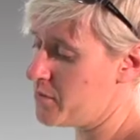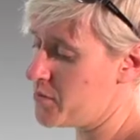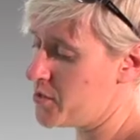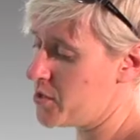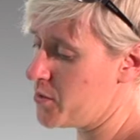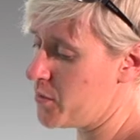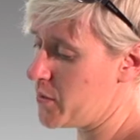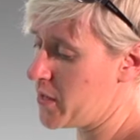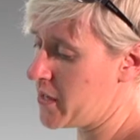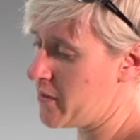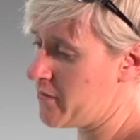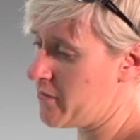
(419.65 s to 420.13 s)

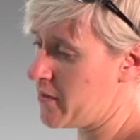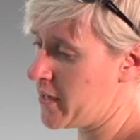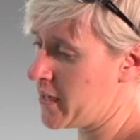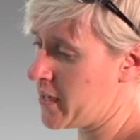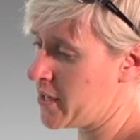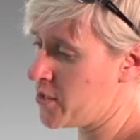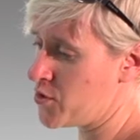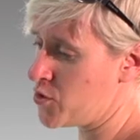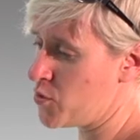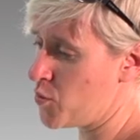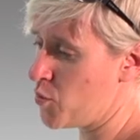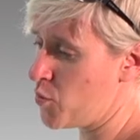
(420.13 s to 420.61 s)
So we flick
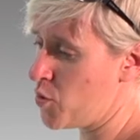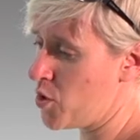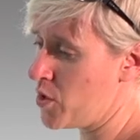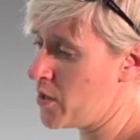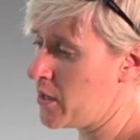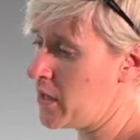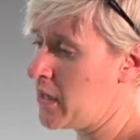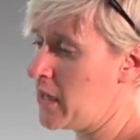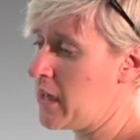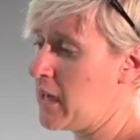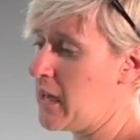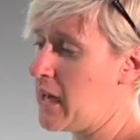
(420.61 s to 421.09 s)
it to one
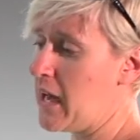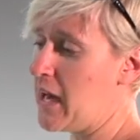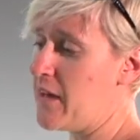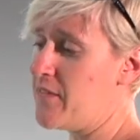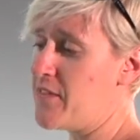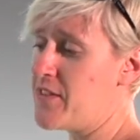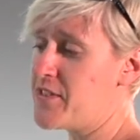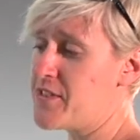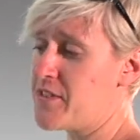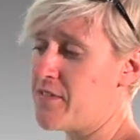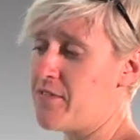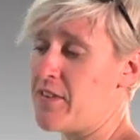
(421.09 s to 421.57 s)
and
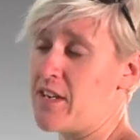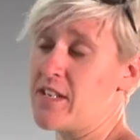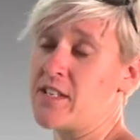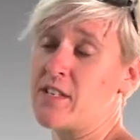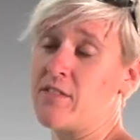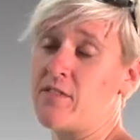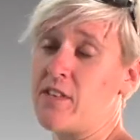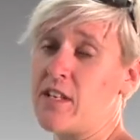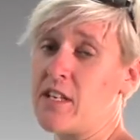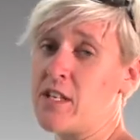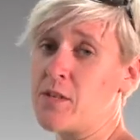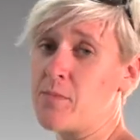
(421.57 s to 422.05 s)
this
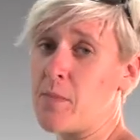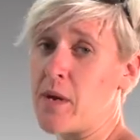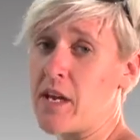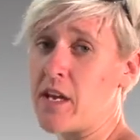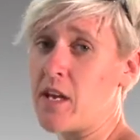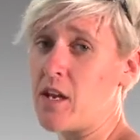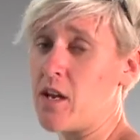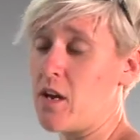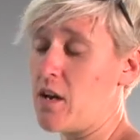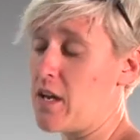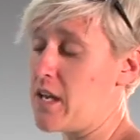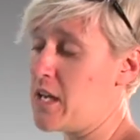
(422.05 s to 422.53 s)
effectively is
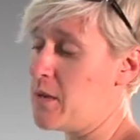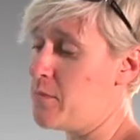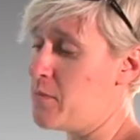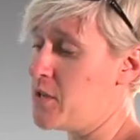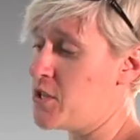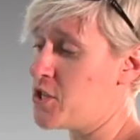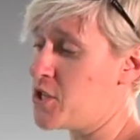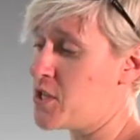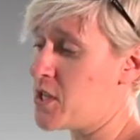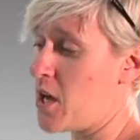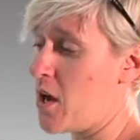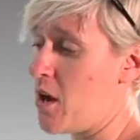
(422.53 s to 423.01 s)
making our
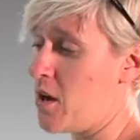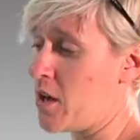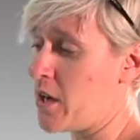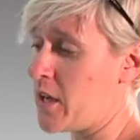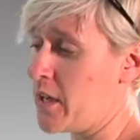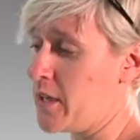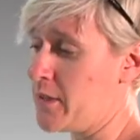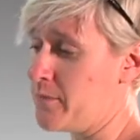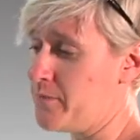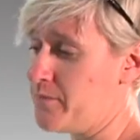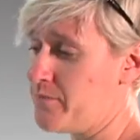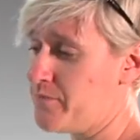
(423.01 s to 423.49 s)
image
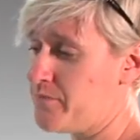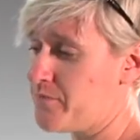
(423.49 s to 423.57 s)
darker.